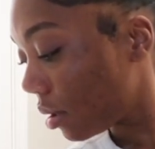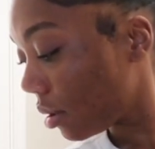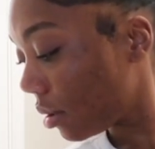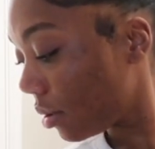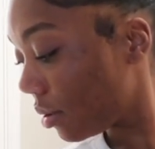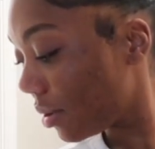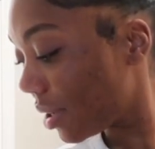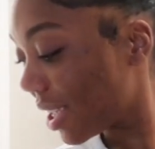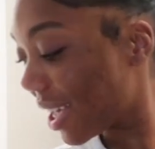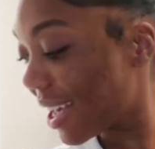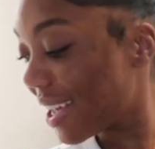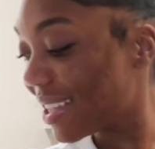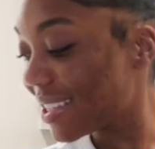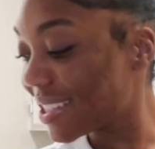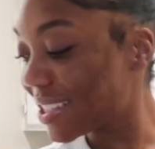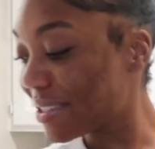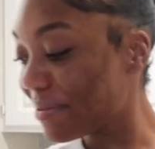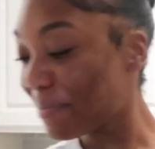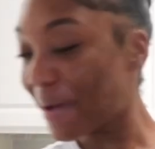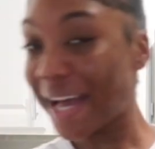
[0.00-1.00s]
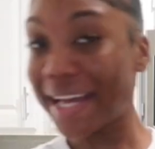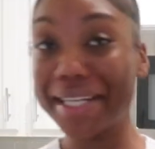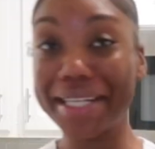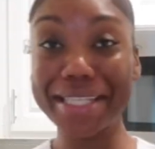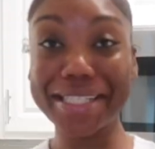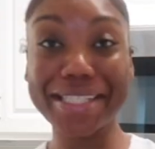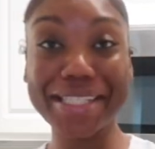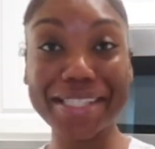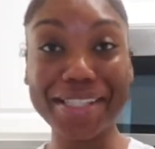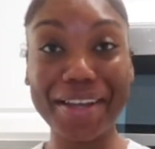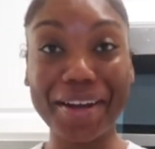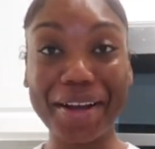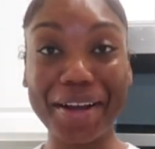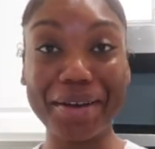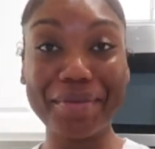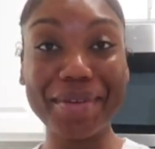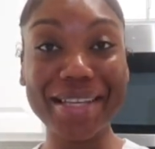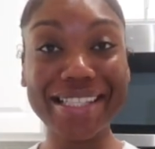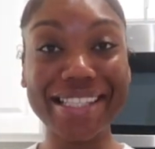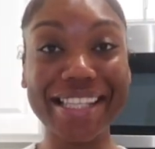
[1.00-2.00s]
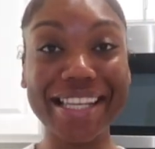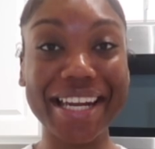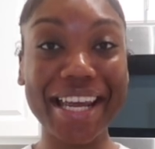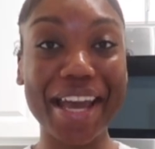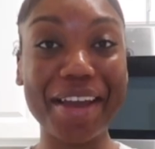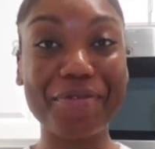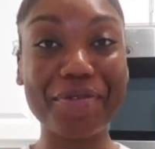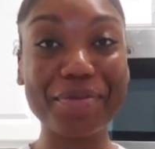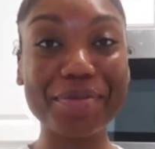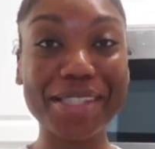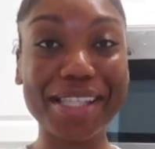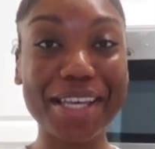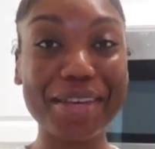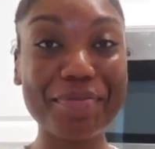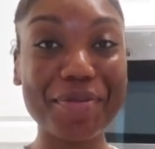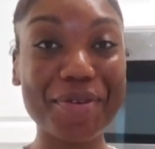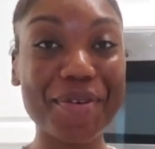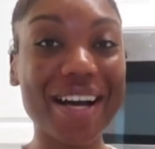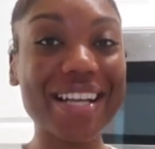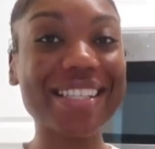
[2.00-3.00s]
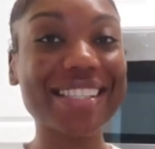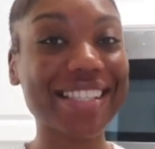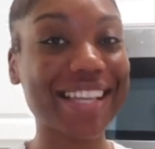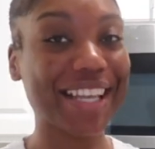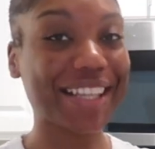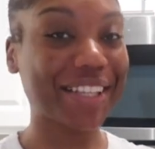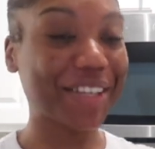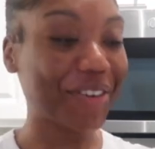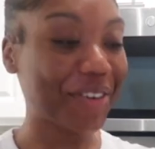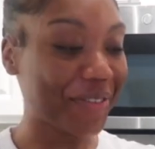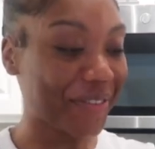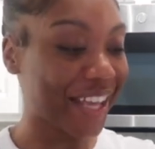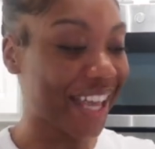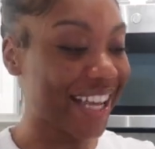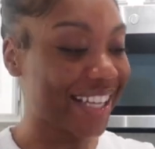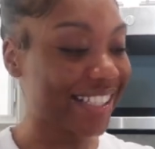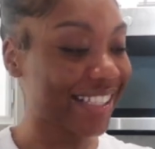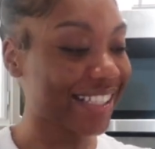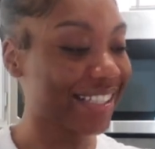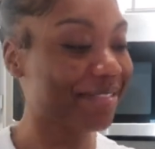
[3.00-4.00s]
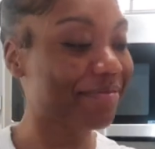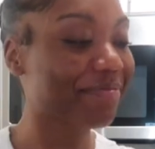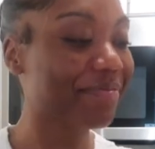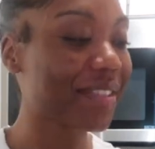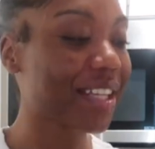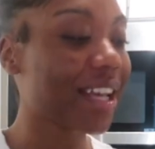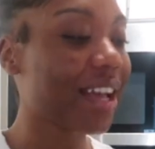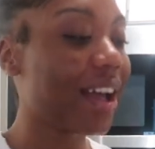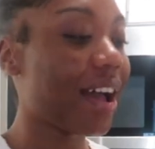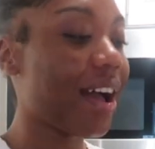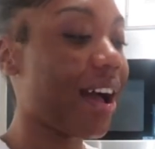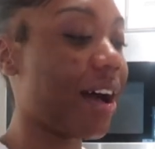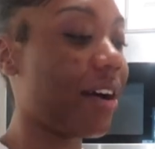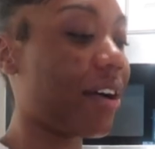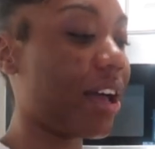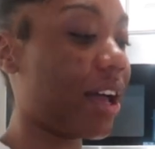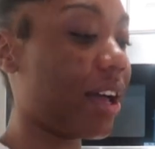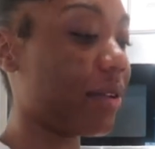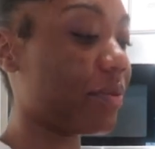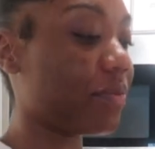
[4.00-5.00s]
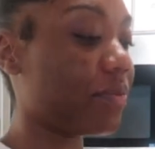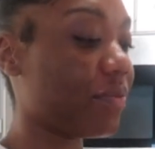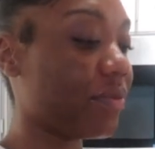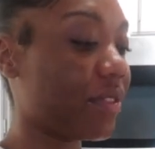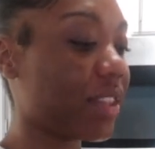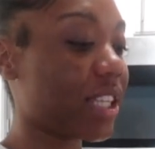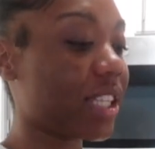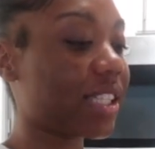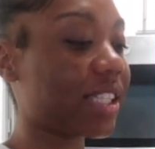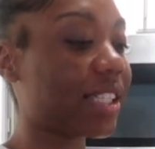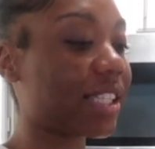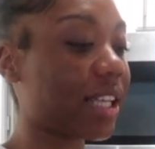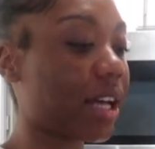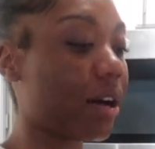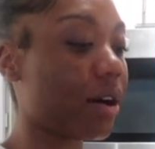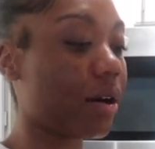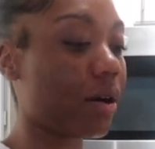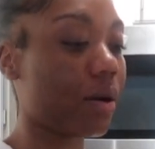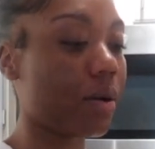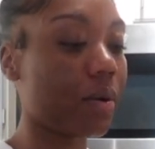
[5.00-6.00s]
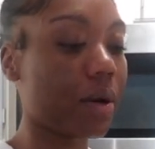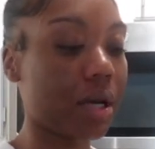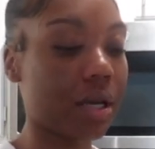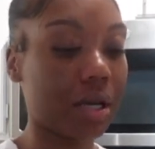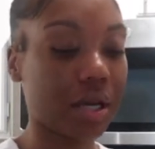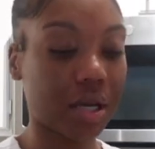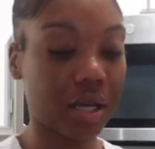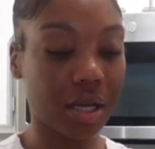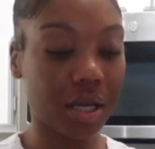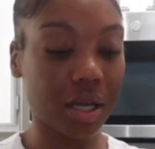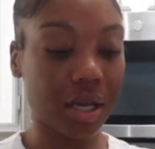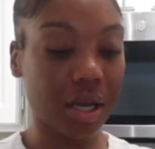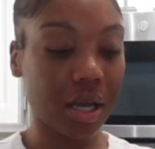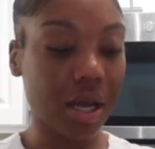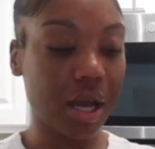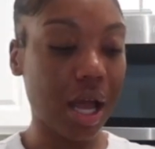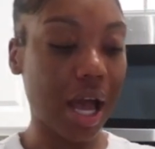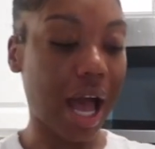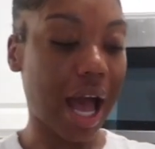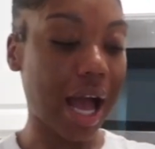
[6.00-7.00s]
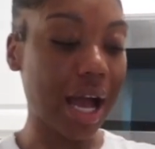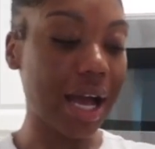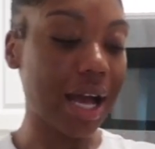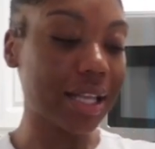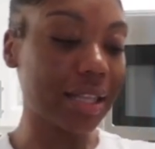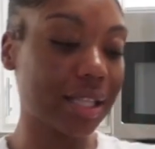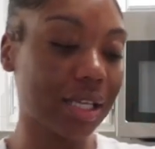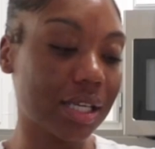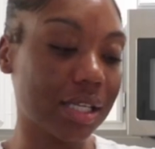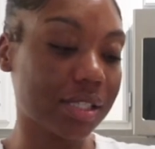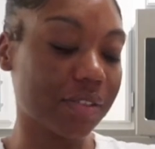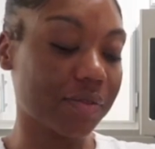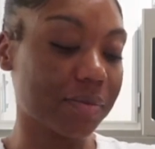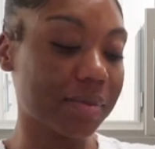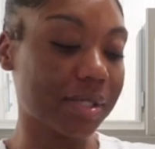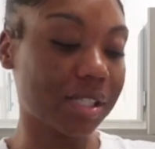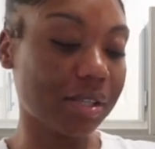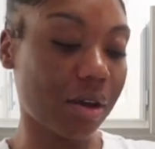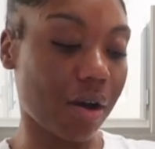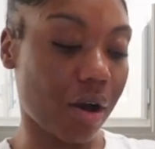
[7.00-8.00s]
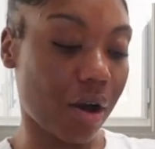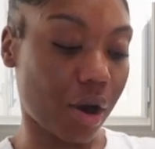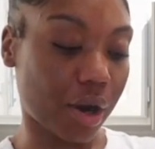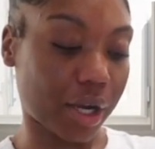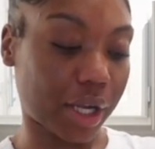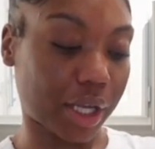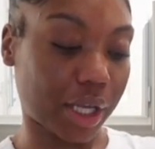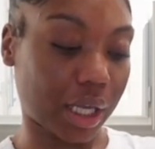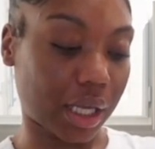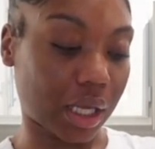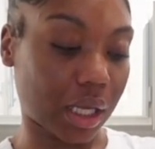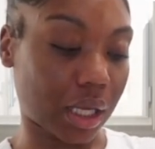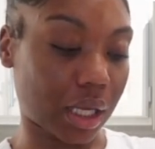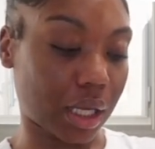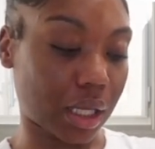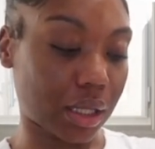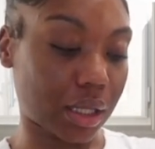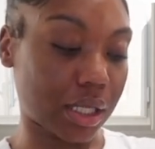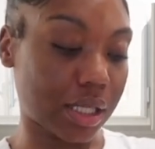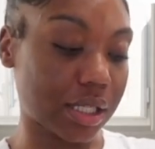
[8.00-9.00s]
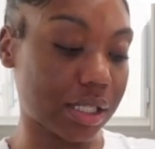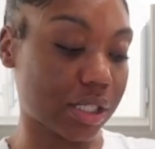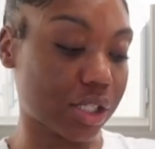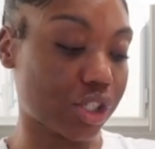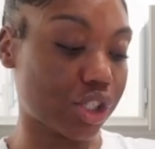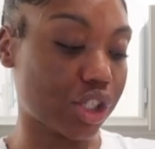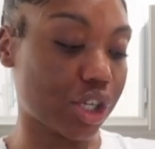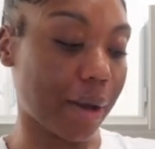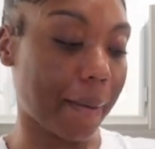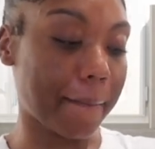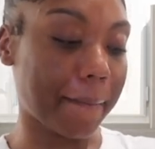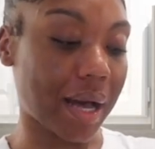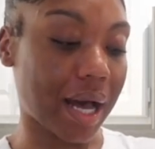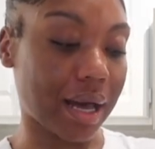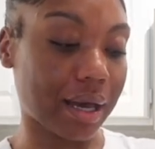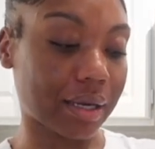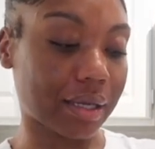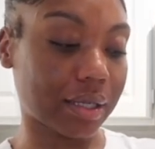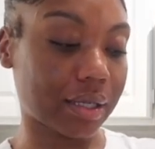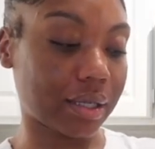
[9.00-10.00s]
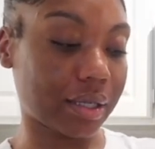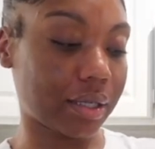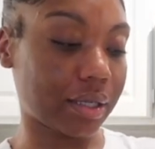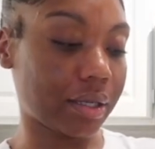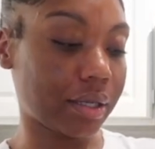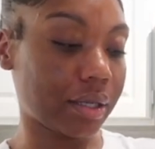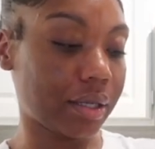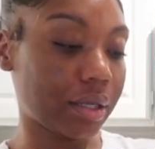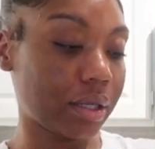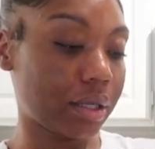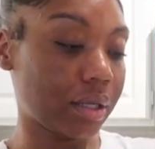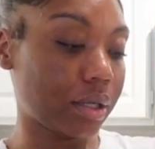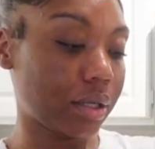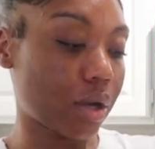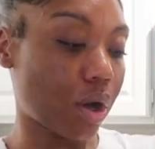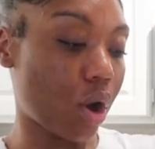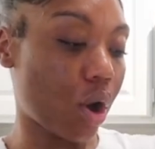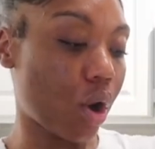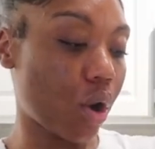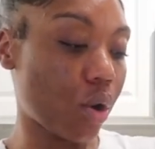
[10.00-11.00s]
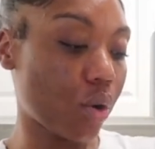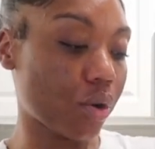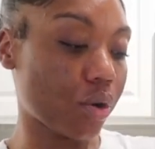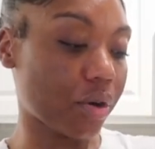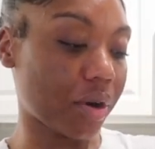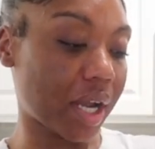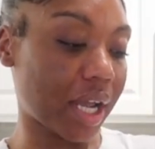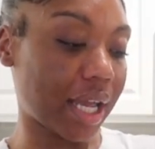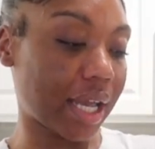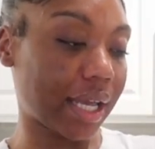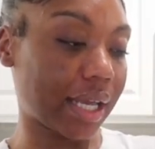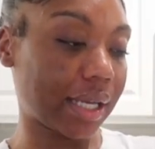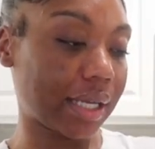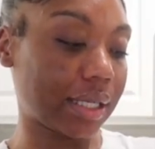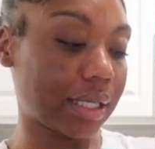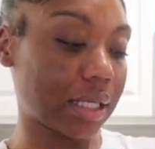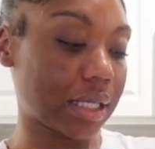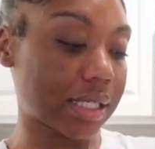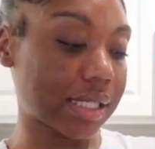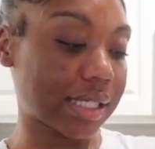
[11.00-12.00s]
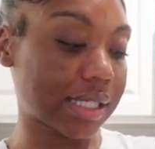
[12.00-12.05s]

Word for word: oh yes, my dishes are coming today from Temu. I just got the notification. Okay, so I got these from Target. These ciabatta whole grain